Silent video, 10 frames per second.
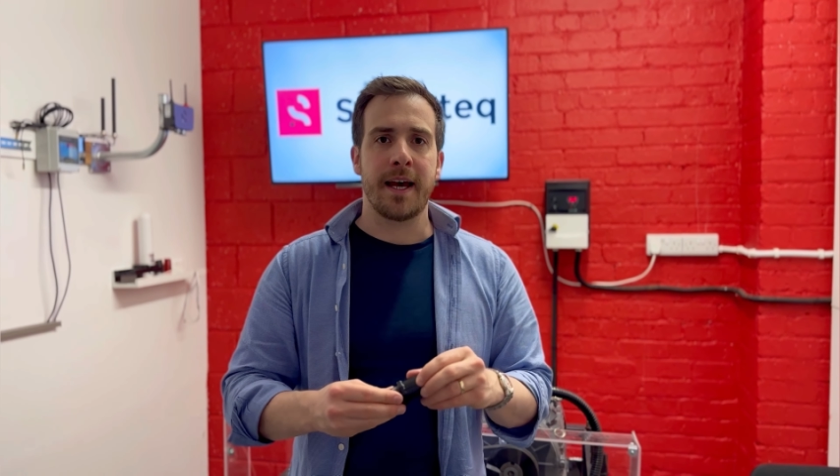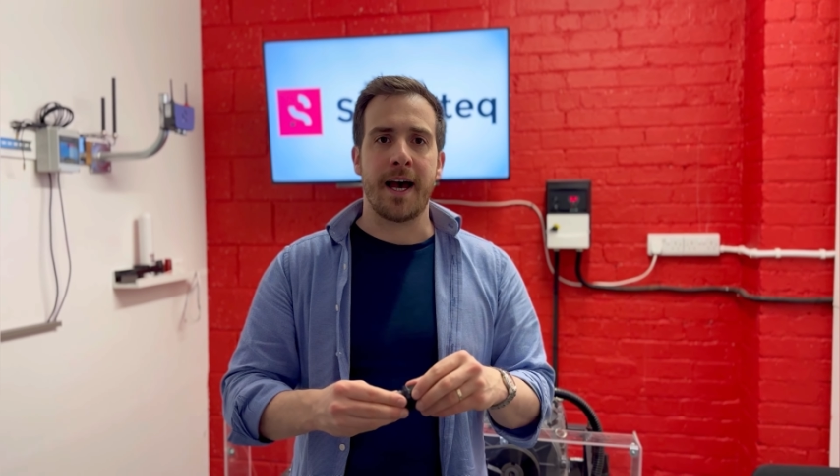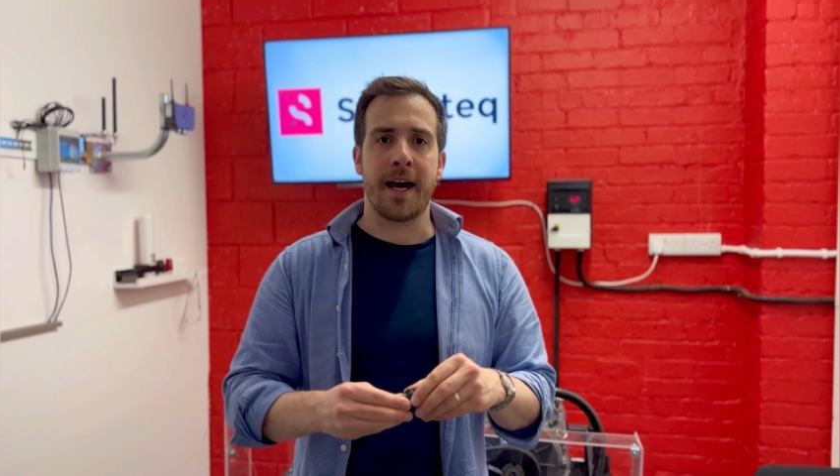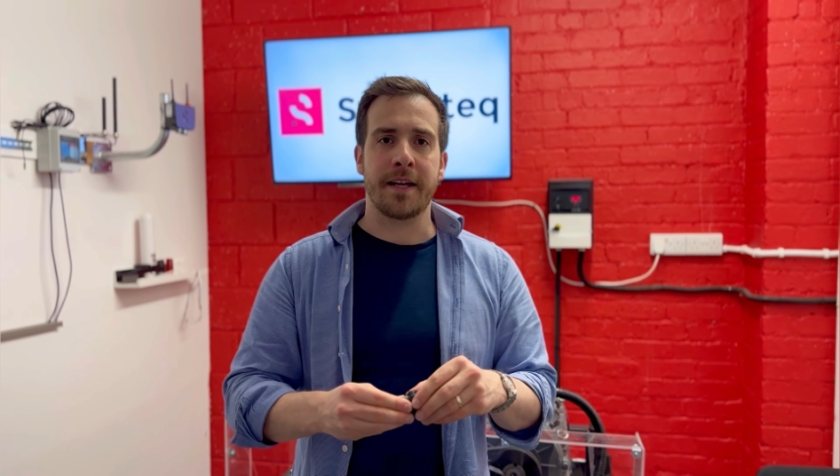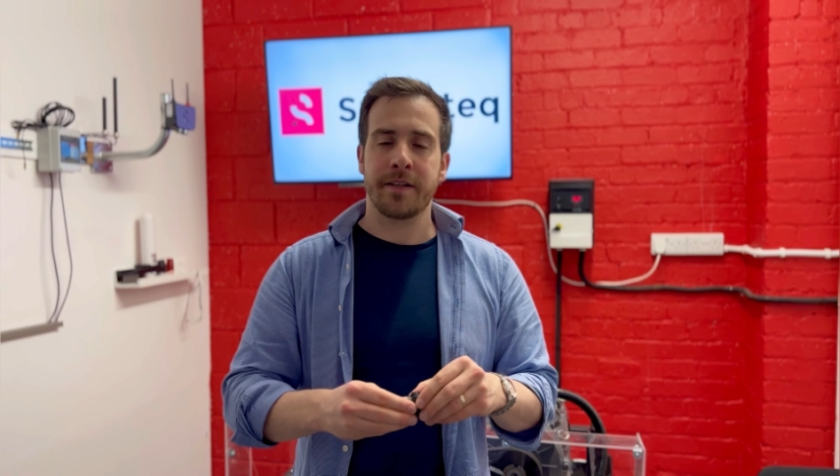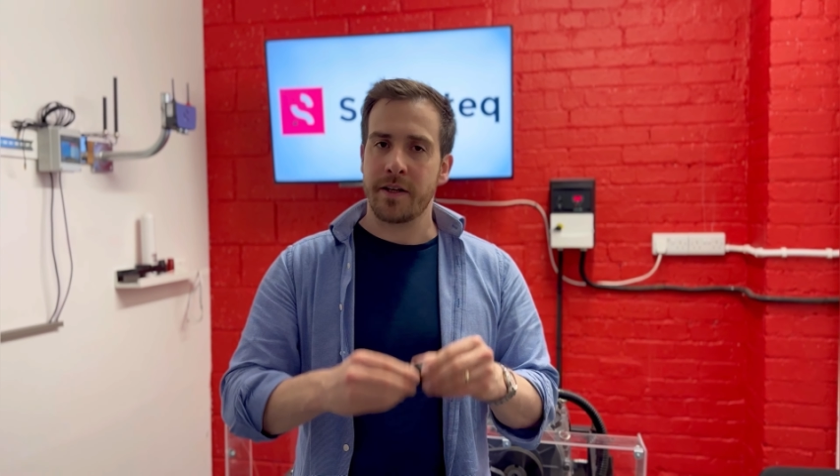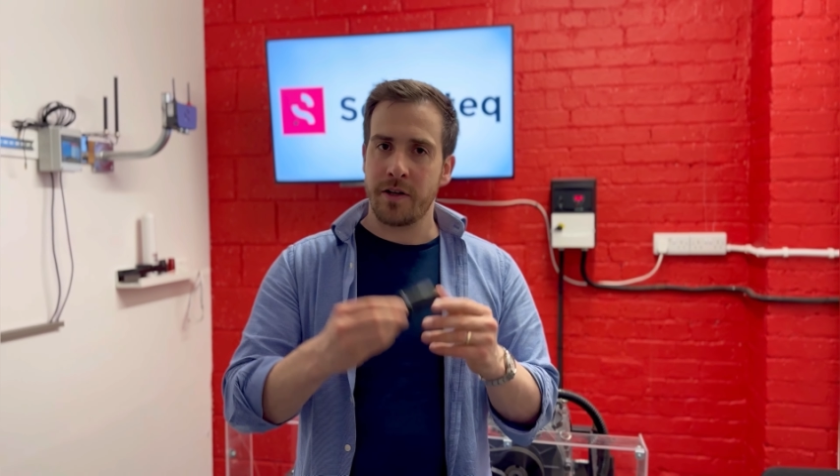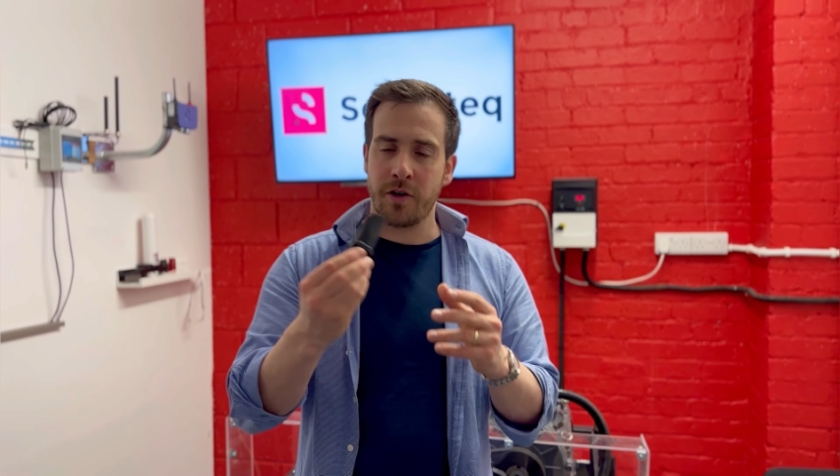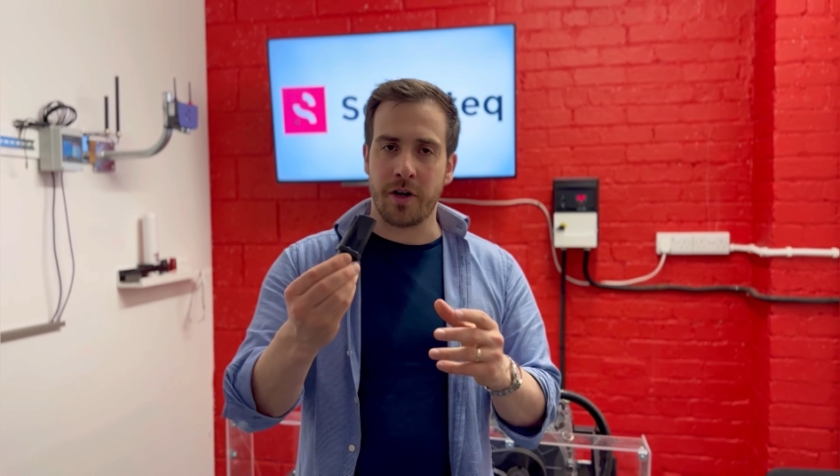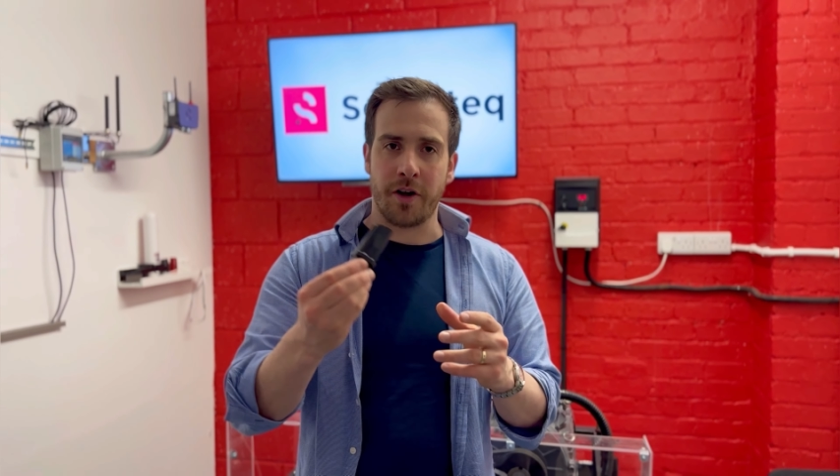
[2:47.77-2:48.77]
and
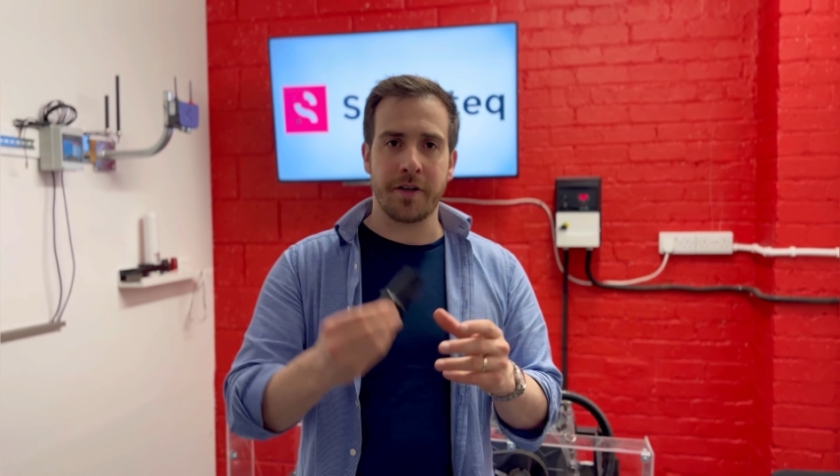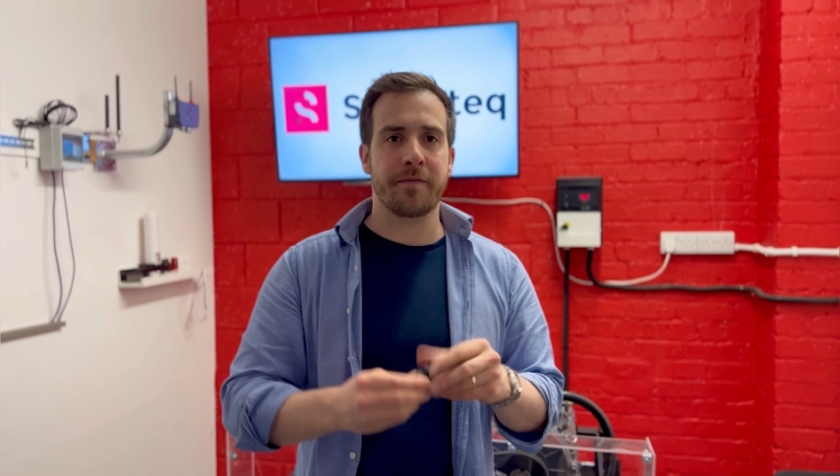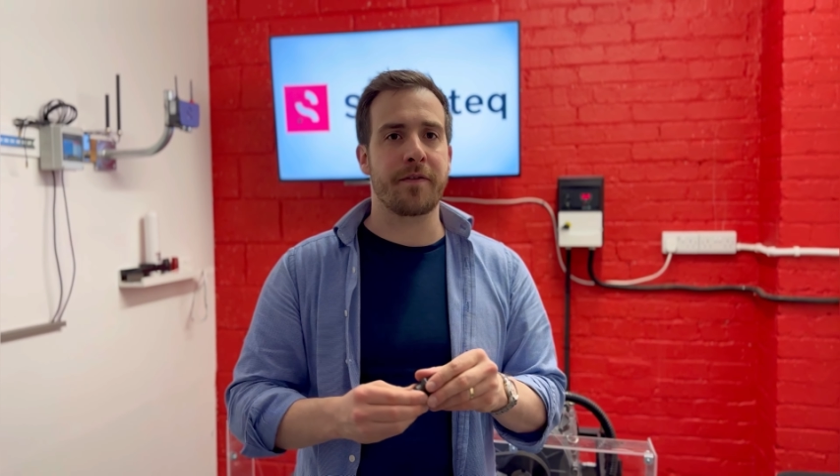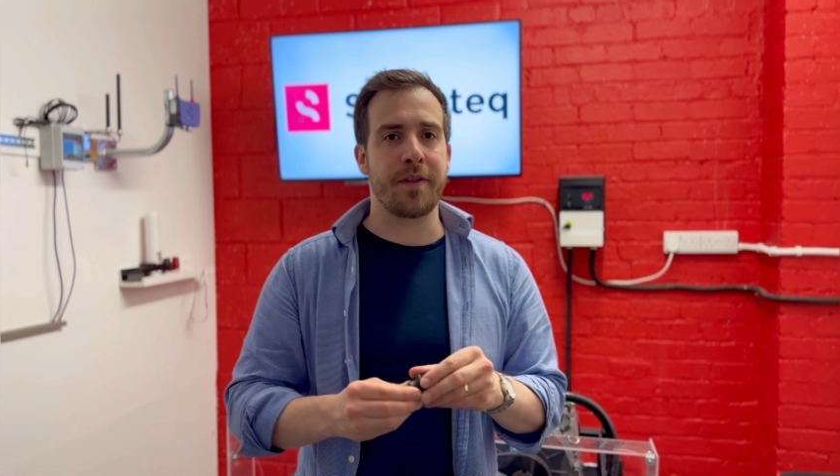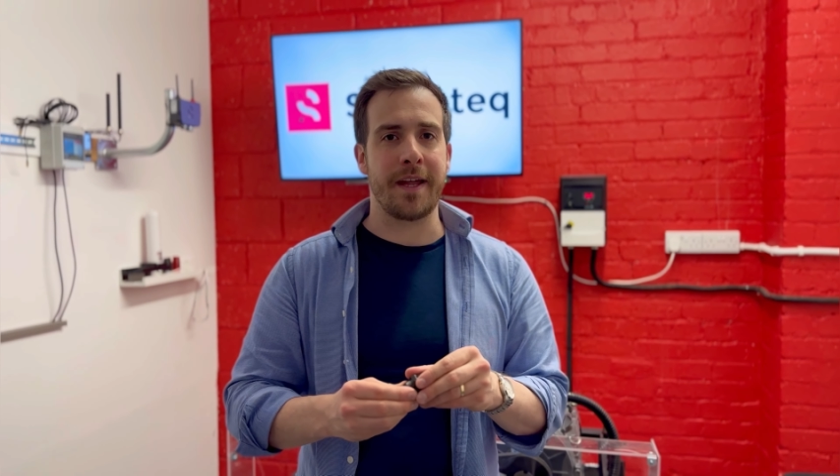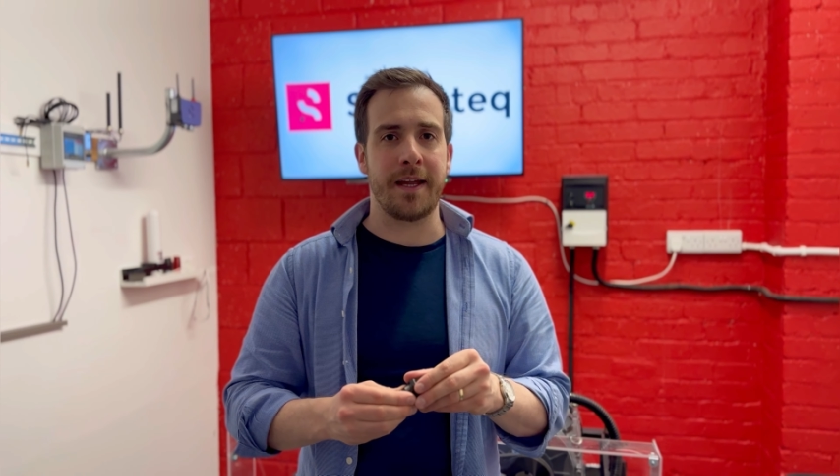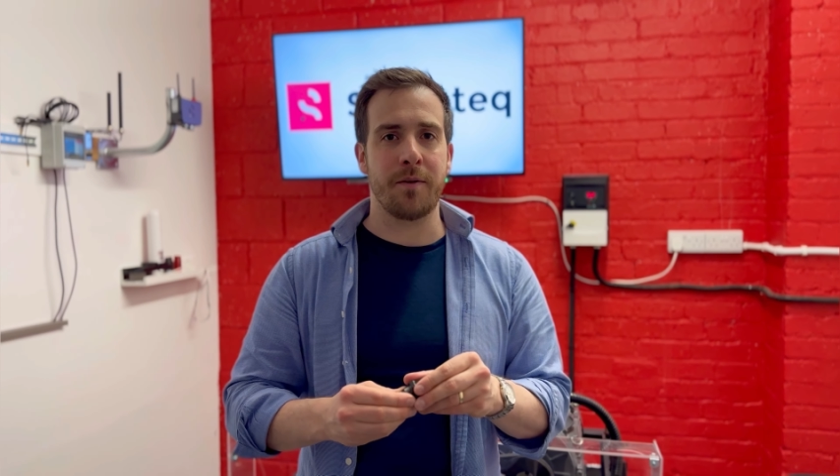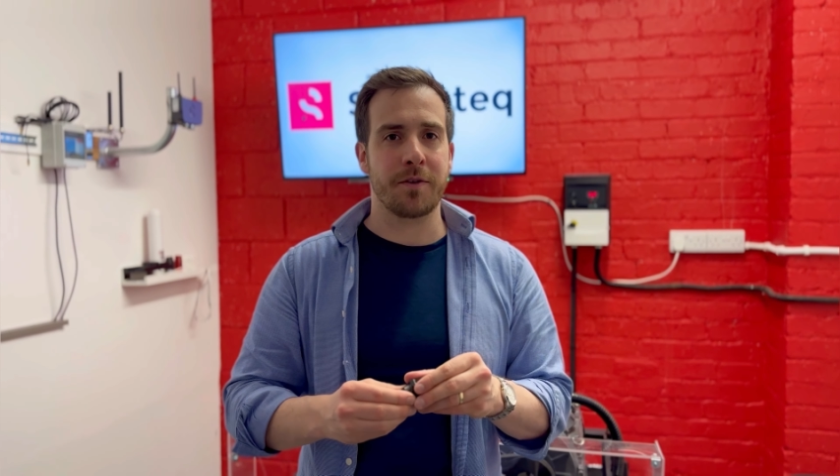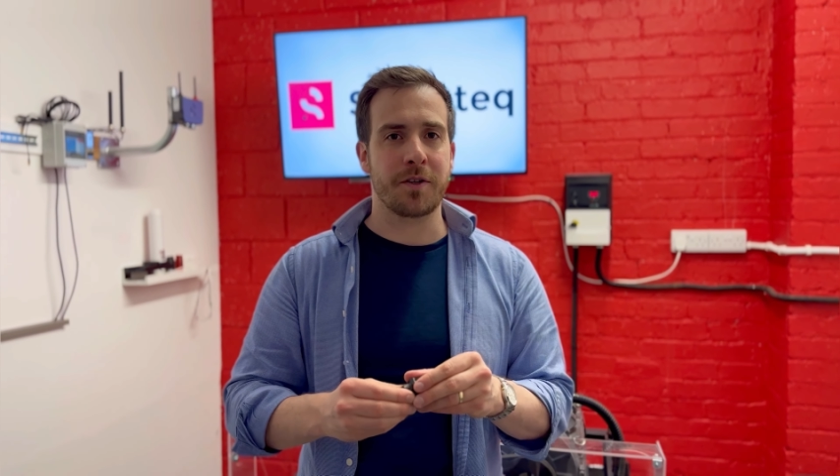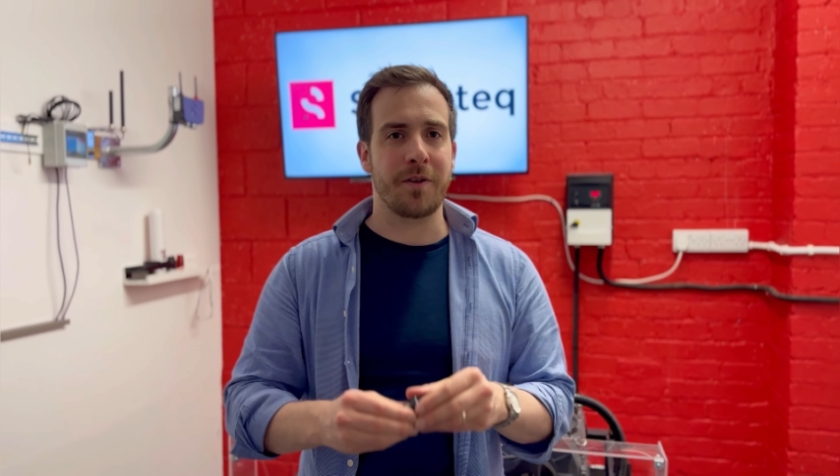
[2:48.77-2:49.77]
look out for
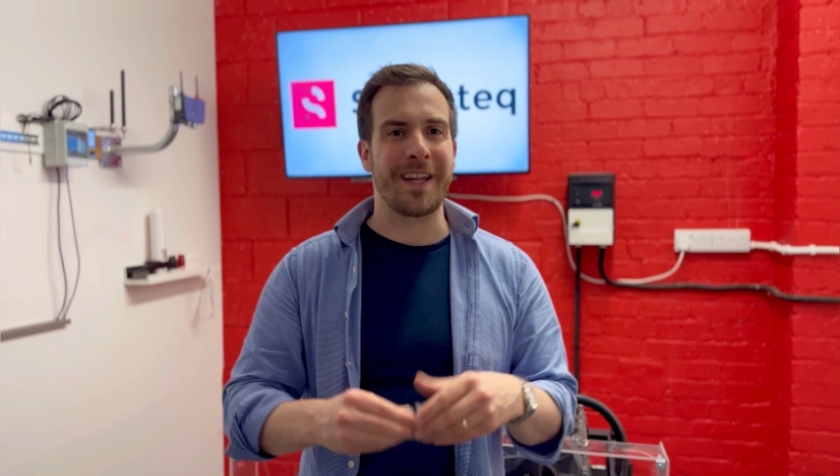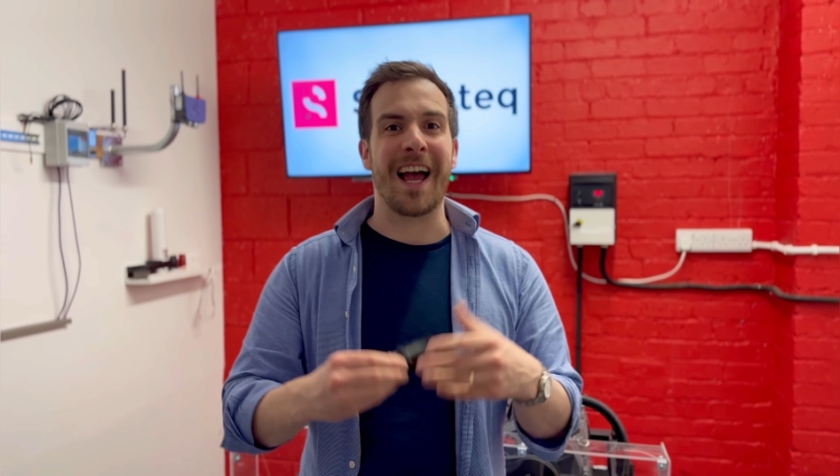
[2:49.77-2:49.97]
what's called the